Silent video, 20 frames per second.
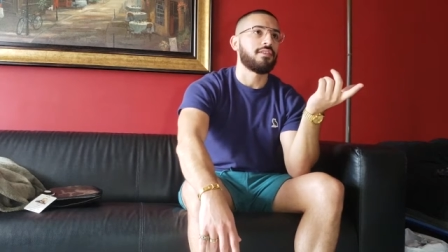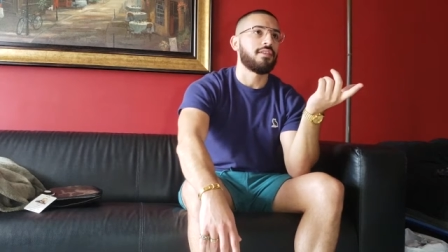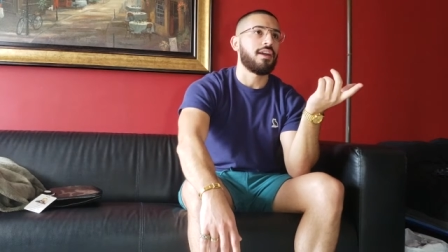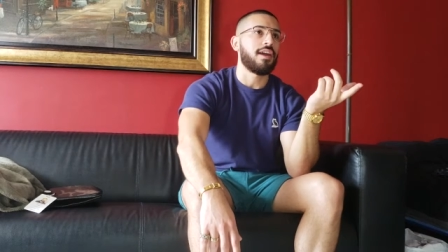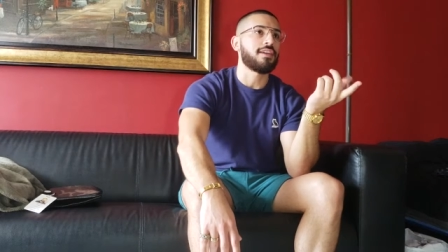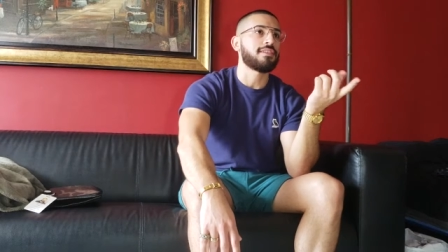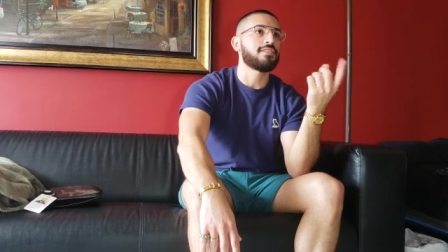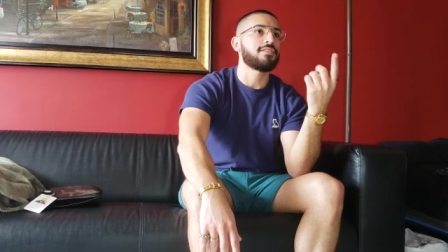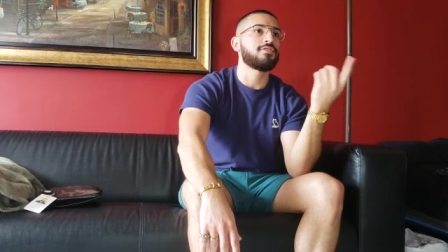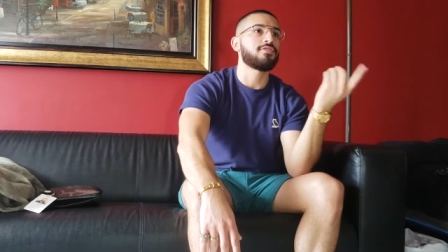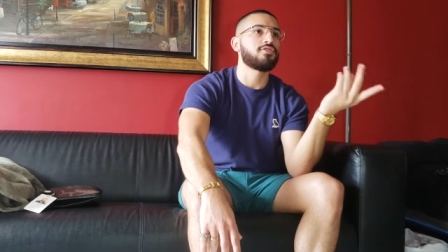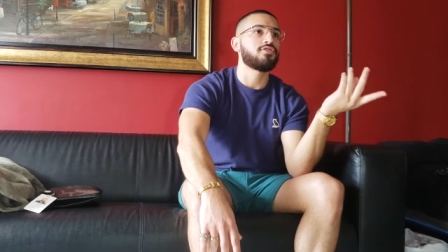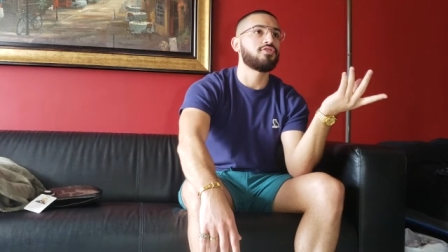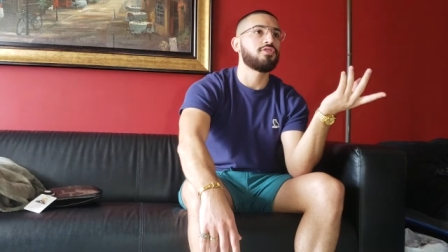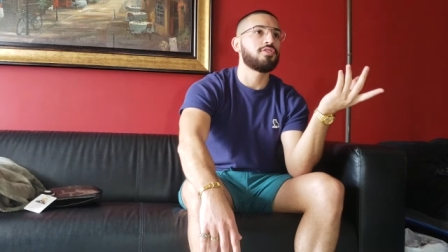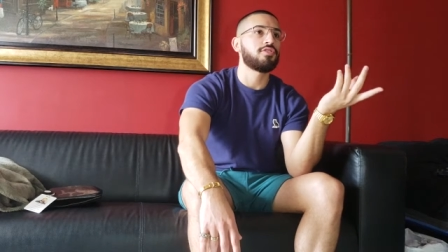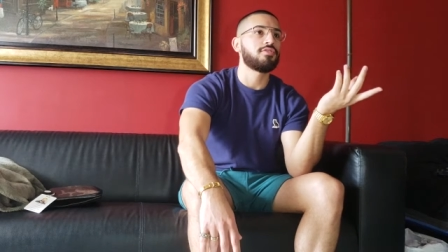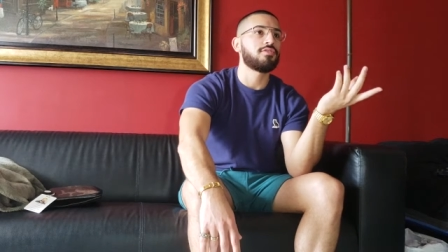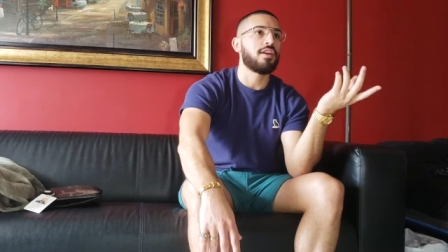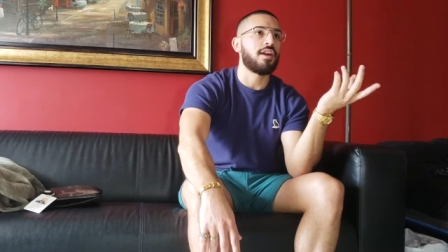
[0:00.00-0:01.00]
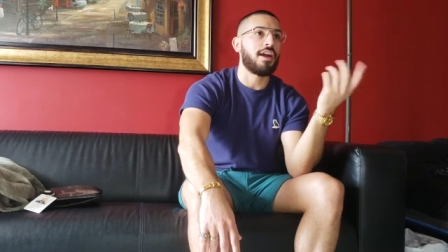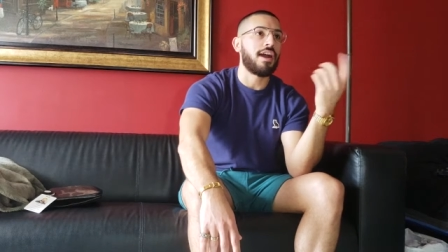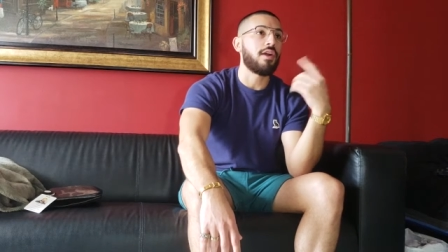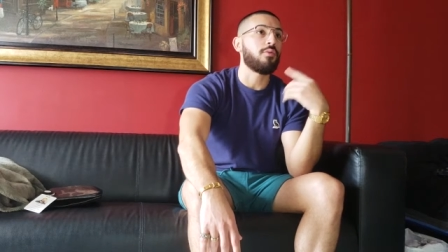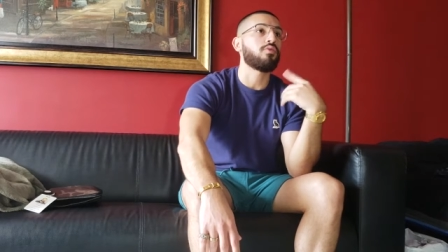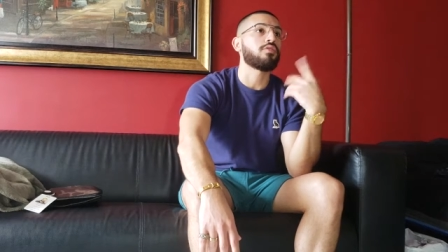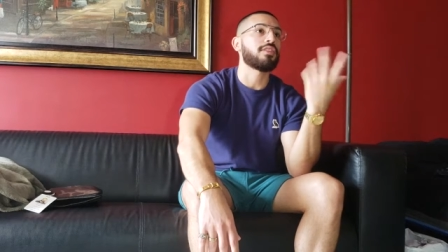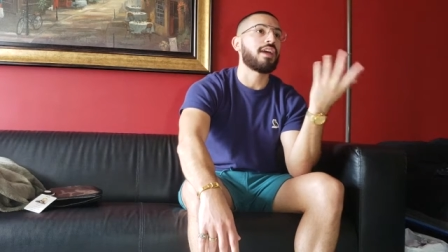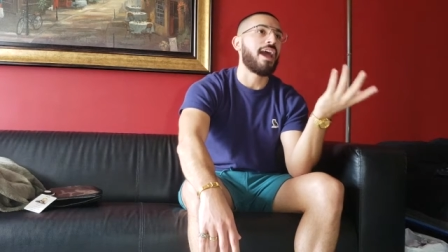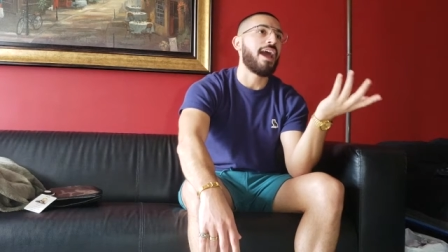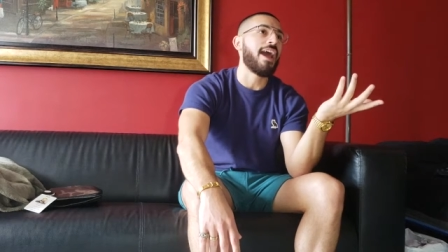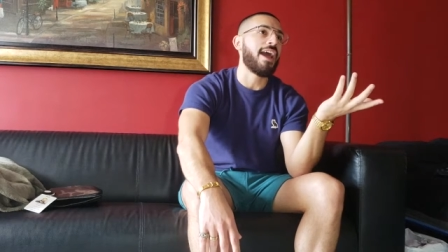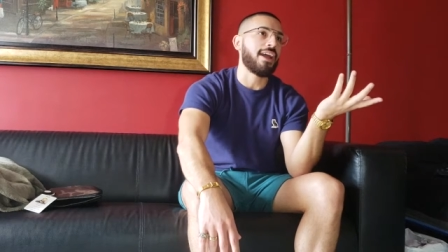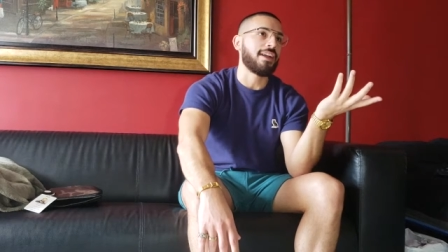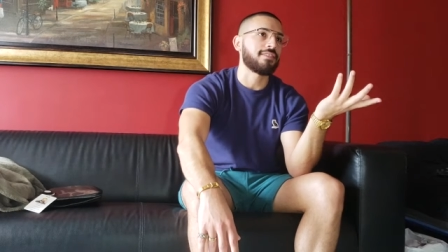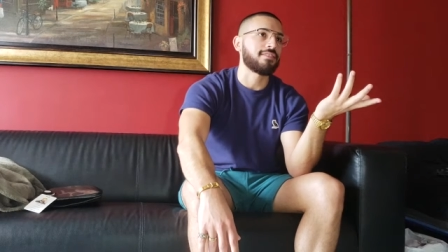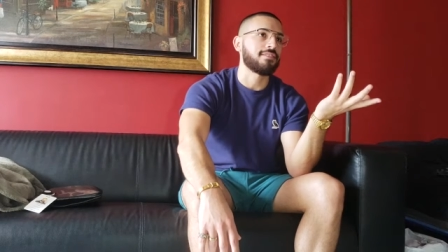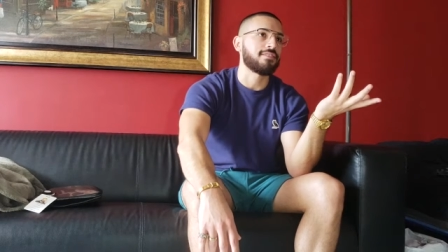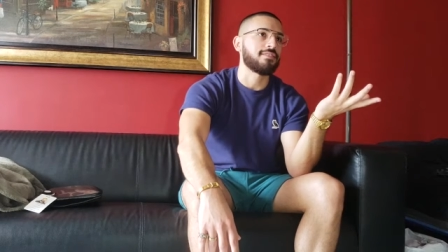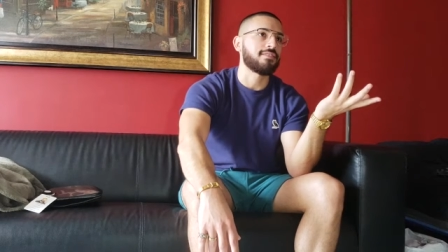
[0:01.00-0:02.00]
I still treat you how I want to
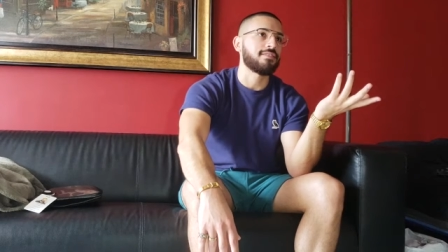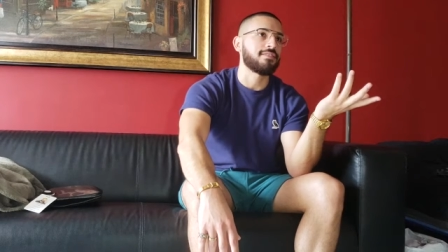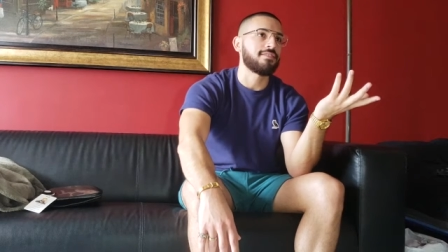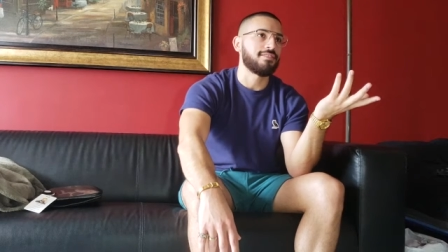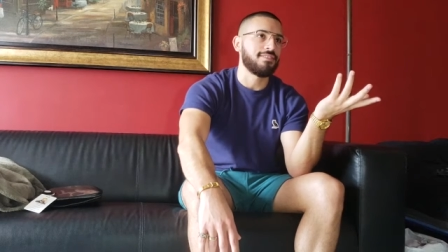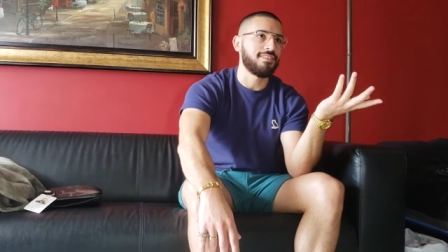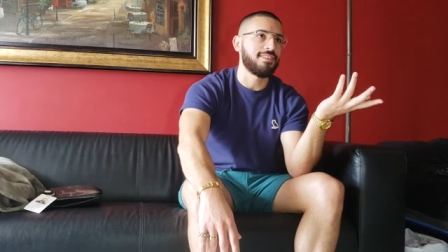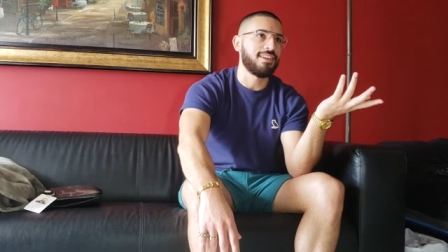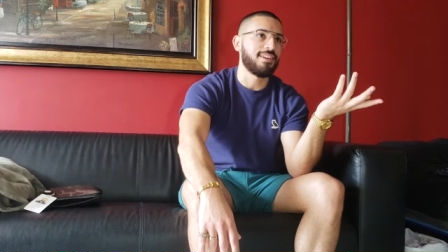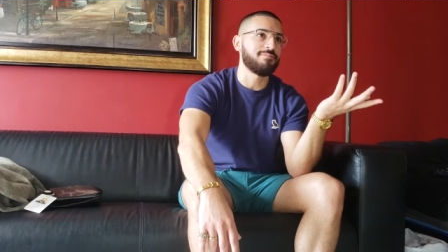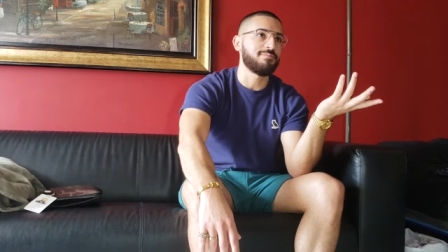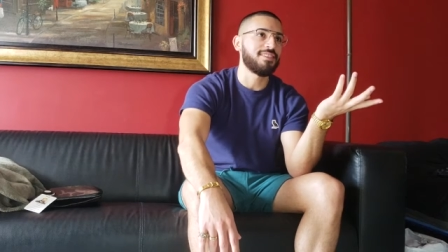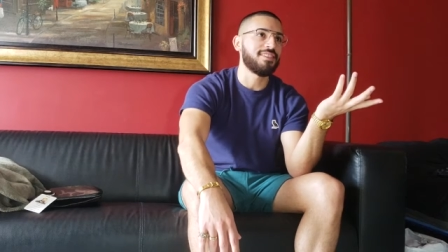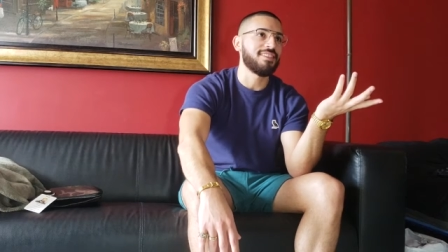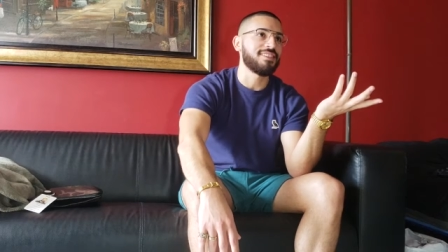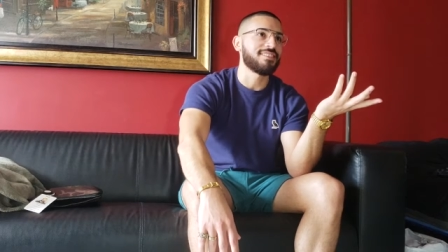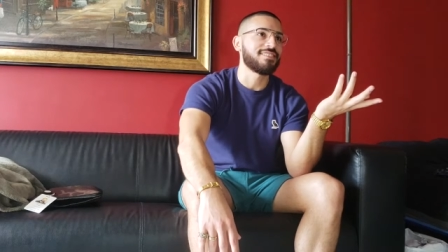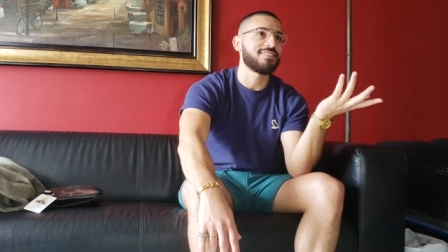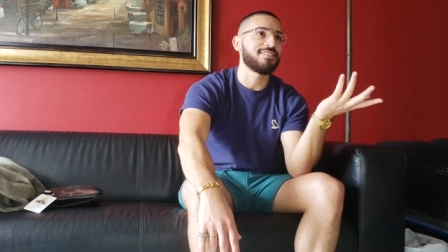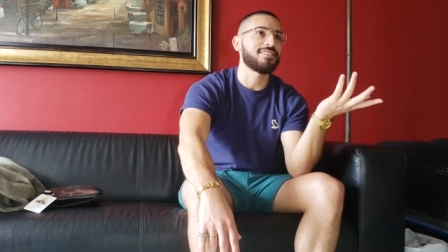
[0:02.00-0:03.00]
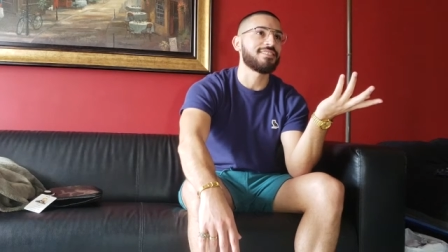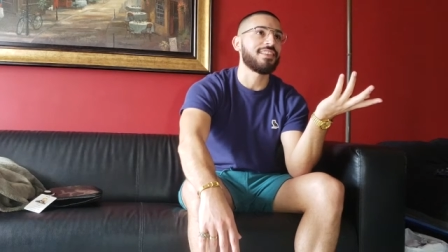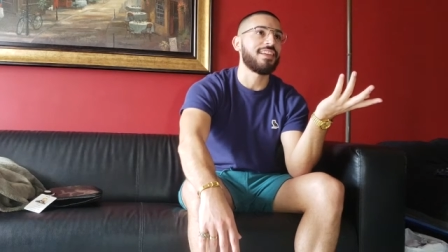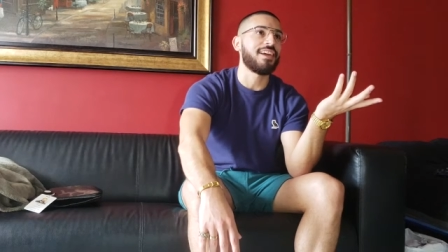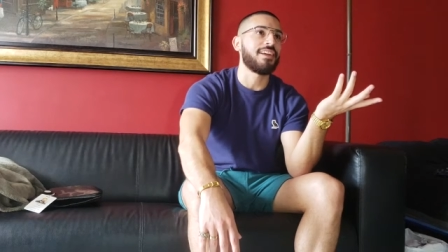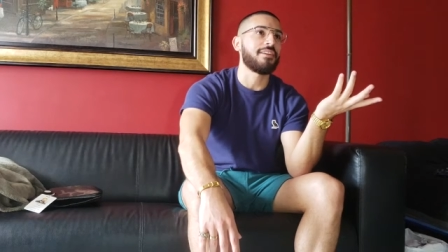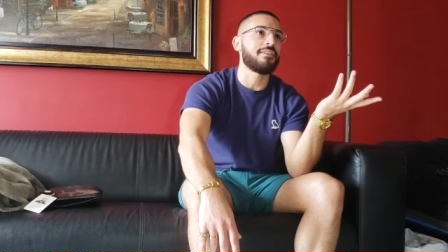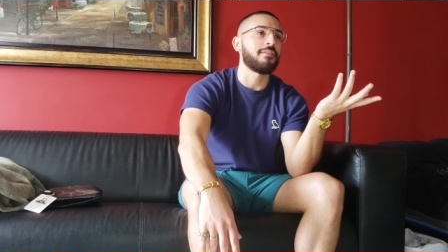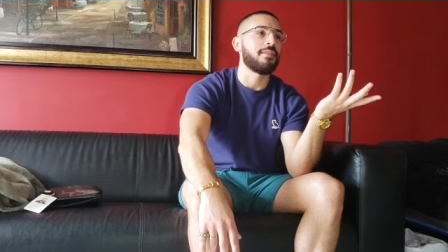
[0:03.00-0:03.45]
act. Yeah. You get me? So it's like,